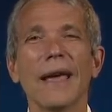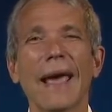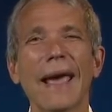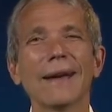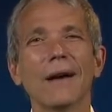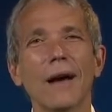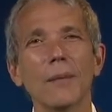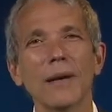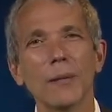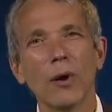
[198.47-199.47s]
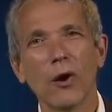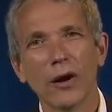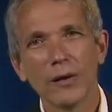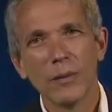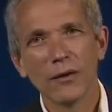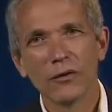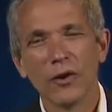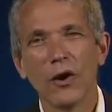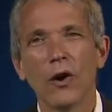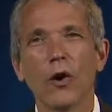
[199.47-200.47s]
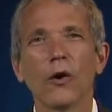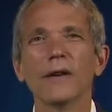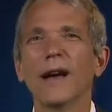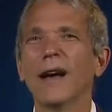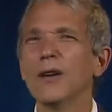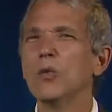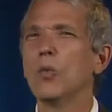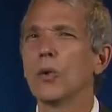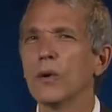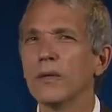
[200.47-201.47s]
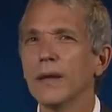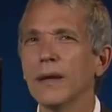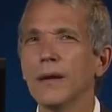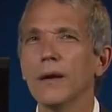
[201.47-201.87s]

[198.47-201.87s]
ad hominem arguments are an unworthy